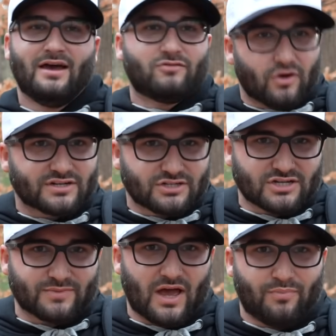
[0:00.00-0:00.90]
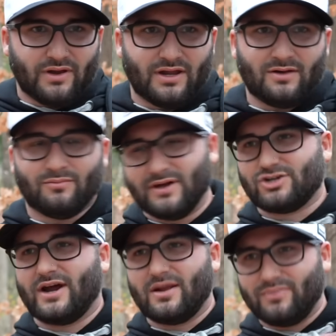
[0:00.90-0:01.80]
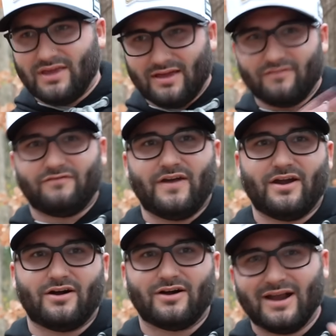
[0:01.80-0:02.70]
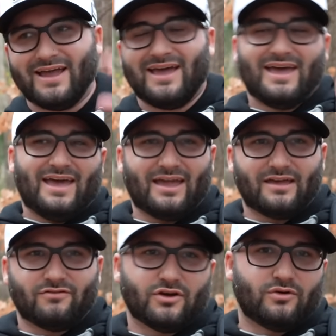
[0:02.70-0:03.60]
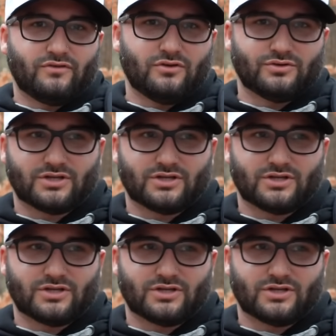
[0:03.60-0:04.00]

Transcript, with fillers: Of course, it's just my opinion, but try to be fair and give good reviews